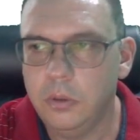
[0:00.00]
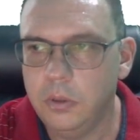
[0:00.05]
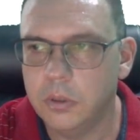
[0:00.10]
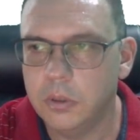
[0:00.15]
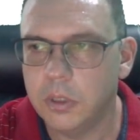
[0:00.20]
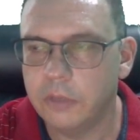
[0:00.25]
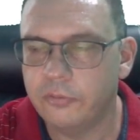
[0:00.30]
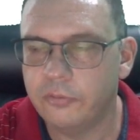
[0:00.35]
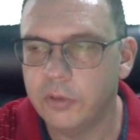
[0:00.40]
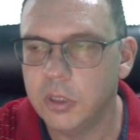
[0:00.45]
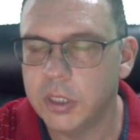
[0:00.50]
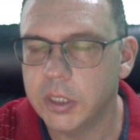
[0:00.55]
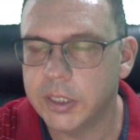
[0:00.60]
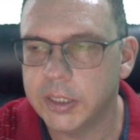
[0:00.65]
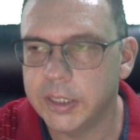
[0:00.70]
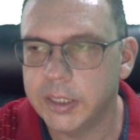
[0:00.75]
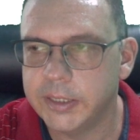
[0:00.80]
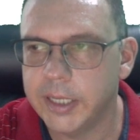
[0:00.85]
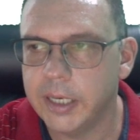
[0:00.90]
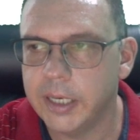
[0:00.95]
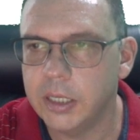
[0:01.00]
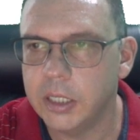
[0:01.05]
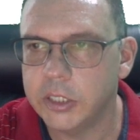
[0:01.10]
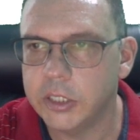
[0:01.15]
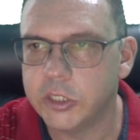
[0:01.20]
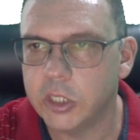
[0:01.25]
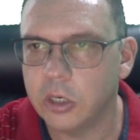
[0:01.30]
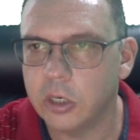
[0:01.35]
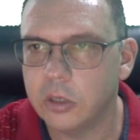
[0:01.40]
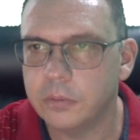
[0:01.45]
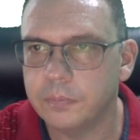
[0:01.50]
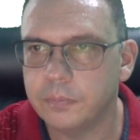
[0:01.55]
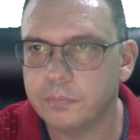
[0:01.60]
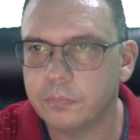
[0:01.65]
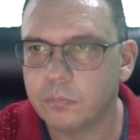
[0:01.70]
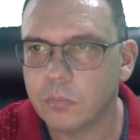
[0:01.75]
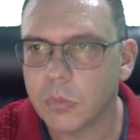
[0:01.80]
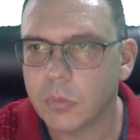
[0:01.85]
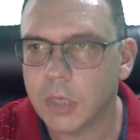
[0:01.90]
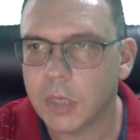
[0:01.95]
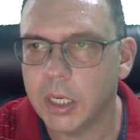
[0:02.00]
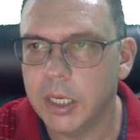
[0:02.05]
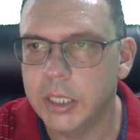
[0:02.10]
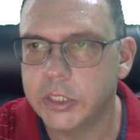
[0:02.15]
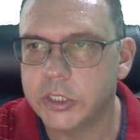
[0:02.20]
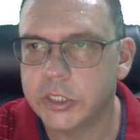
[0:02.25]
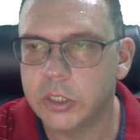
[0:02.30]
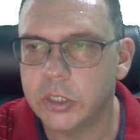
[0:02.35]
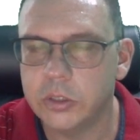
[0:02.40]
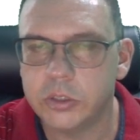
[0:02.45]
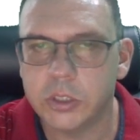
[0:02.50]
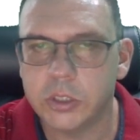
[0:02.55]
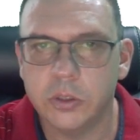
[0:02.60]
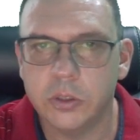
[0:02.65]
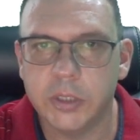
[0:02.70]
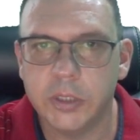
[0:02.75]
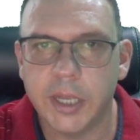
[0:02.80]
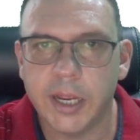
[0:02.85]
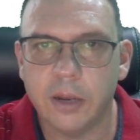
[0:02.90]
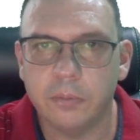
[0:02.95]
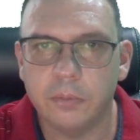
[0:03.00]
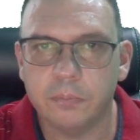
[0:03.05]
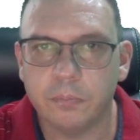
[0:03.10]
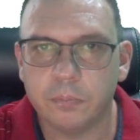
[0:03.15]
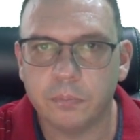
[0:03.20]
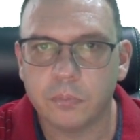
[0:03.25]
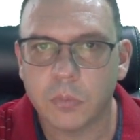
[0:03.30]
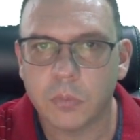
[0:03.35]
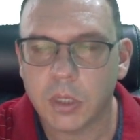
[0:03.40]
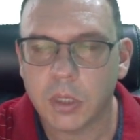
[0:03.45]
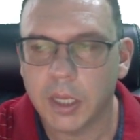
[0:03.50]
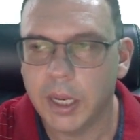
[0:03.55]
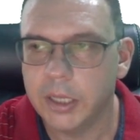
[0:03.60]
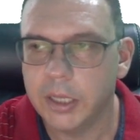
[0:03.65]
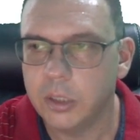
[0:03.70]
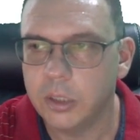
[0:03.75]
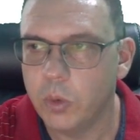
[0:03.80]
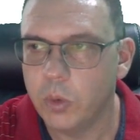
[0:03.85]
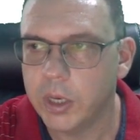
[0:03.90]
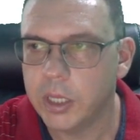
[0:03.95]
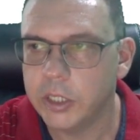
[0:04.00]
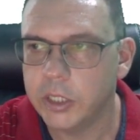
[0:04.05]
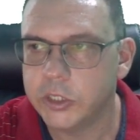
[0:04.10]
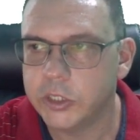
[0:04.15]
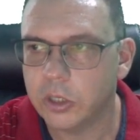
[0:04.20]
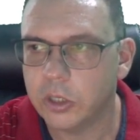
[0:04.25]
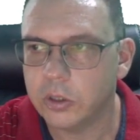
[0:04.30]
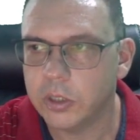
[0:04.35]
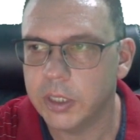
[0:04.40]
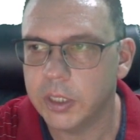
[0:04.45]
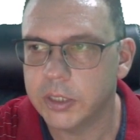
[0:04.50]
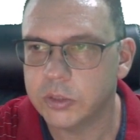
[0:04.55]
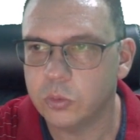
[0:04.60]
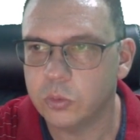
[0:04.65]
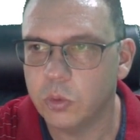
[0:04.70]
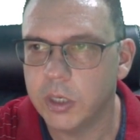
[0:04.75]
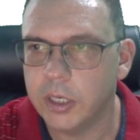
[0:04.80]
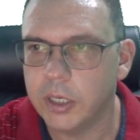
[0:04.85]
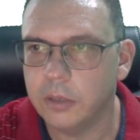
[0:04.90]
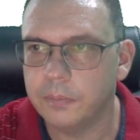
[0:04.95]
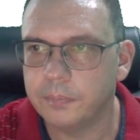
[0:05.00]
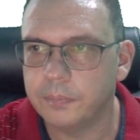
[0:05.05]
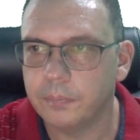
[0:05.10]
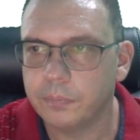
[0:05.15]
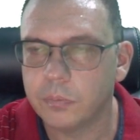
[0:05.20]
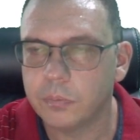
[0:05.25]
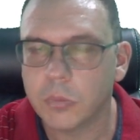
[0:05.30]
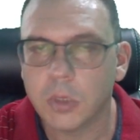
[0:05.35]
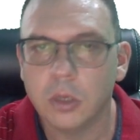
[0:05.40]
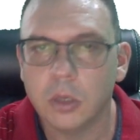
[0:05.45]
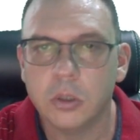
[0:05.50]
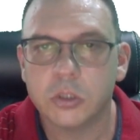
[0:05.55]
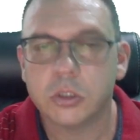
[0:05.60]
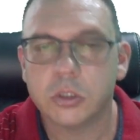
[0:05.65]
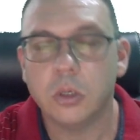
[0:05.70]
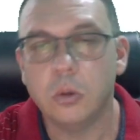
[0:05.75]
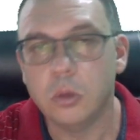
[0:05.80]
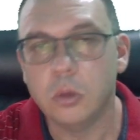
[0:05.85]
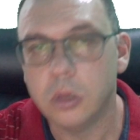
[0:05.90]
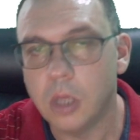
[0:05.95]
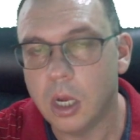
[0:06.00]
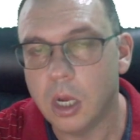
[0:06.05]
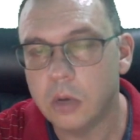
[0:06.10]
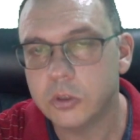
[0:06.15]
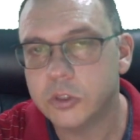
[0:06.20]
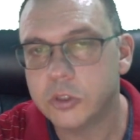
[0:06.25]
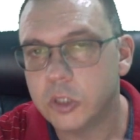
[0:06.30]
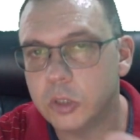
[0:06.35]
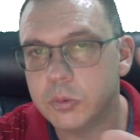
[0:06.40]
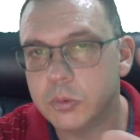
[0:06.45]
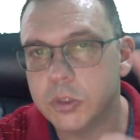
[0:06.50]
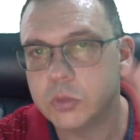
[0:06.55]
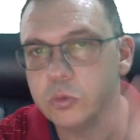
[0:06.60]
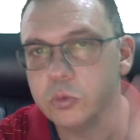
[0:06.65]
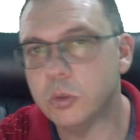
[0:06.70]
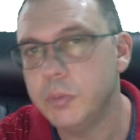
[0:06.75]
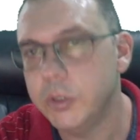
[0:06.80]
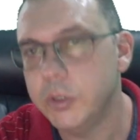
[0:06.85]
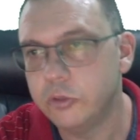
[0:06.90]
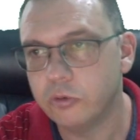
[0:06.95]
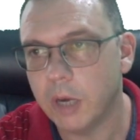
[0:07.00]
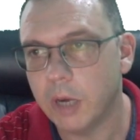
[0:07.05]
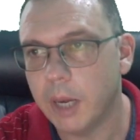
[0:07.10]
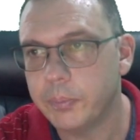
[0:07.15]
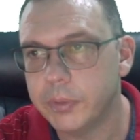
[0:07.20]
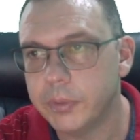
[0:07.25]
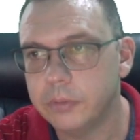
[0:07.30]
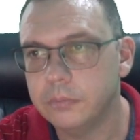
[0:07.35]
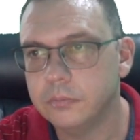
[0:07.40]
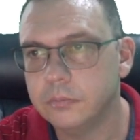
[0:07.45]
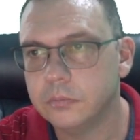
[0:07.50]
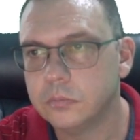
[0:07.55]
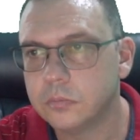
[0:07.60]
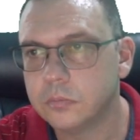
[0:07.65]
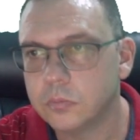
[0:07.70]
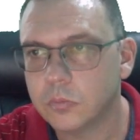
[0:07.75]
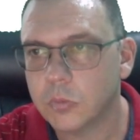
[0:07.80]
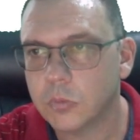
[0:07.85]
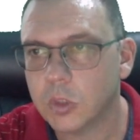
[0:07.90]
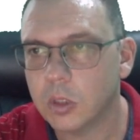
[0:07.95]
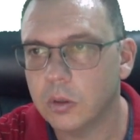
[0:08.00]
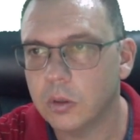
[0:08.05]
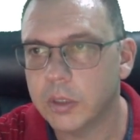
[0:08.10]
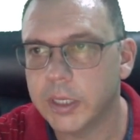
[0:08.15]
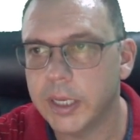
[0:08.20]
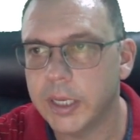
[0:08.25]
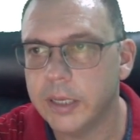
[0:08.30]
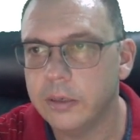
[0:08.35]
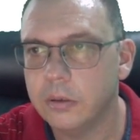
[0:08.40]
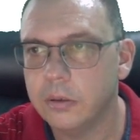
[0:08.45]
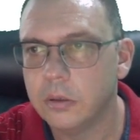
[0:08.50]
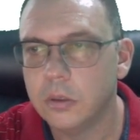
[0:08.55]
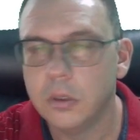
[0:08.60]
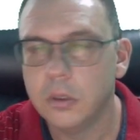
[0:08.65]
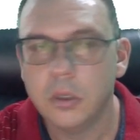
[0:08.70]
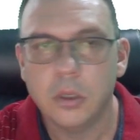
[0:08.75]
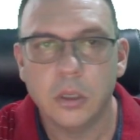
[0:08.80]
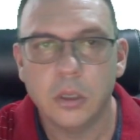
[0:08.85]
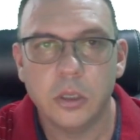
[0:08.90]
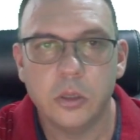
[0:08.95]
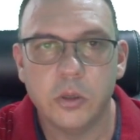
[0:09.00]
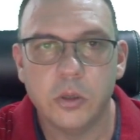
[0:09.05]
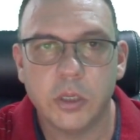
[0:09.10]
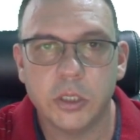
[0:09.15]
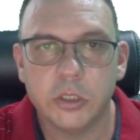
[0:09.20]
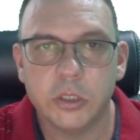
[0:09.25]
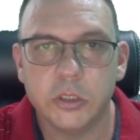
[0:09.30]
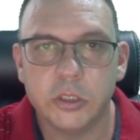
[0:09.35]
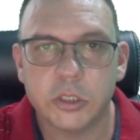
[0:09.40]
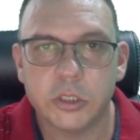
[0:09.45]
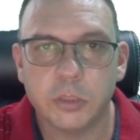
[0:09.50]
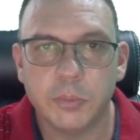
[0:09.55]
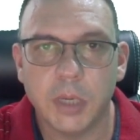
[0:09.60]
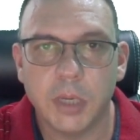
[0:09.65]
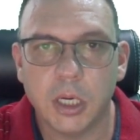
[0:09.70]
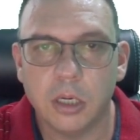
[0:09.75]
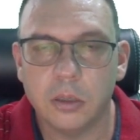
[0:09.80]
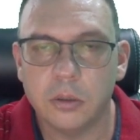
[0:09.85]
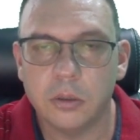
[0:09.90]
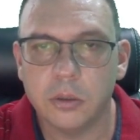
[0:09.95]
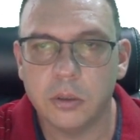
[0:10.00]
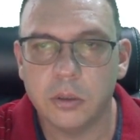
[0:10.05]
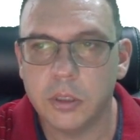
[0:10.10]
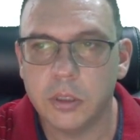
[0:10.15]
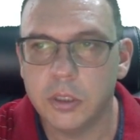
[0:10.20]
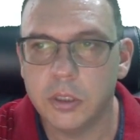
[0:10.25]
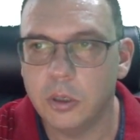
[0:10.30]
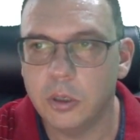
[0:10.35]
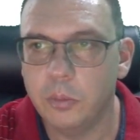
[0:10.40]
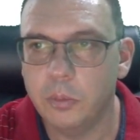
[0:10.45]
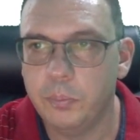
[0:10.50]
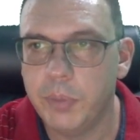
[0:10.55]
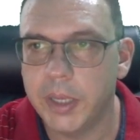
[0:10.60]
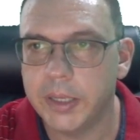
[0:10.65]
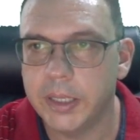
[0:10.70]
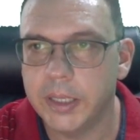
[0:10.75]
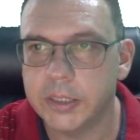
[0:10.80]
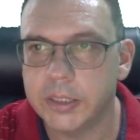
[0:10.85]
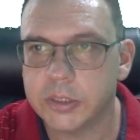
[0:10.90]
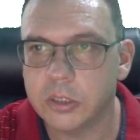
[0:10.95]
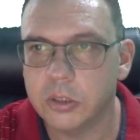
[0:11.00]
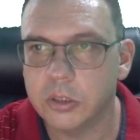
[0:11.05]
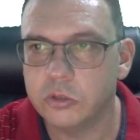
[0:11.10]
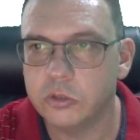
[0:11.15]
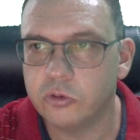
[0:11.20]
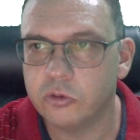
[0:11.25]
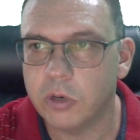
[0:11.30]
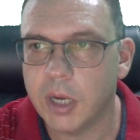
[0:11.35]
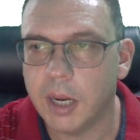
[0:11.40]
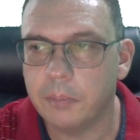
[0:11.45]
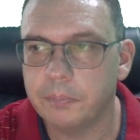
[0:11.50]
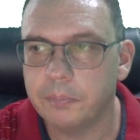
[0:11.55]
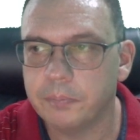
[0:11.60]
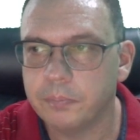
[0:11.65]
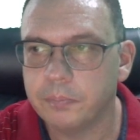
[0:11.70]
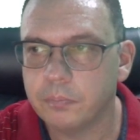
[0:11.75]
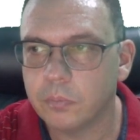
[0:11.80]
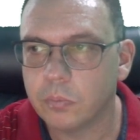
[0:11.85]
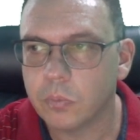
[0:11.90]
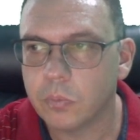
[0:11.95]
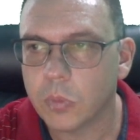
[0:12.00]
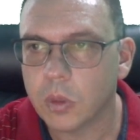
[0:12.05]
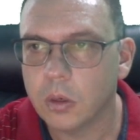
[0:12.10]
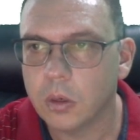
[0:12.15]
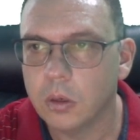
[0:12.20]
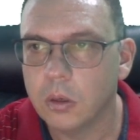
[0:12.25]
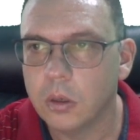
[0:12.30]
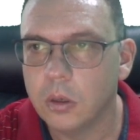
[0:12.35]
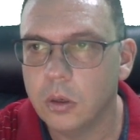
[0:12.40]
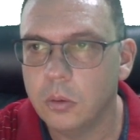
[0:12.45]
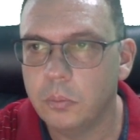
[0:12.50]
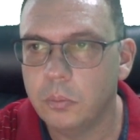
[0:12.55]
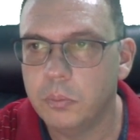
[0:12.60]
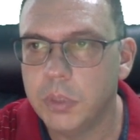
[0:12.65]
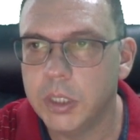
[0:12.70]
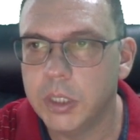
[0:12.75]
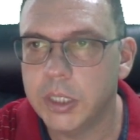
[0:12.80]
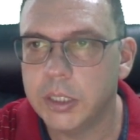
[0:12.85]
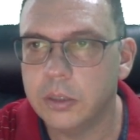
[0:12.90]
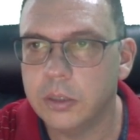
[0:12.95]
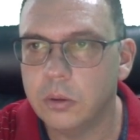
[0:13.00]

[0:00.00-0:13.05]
If we look at the daily chart, it shows to go down, and the weekly chart as well. So long term, this will be dropping. Okay, you can just about bet that it's going to drop. But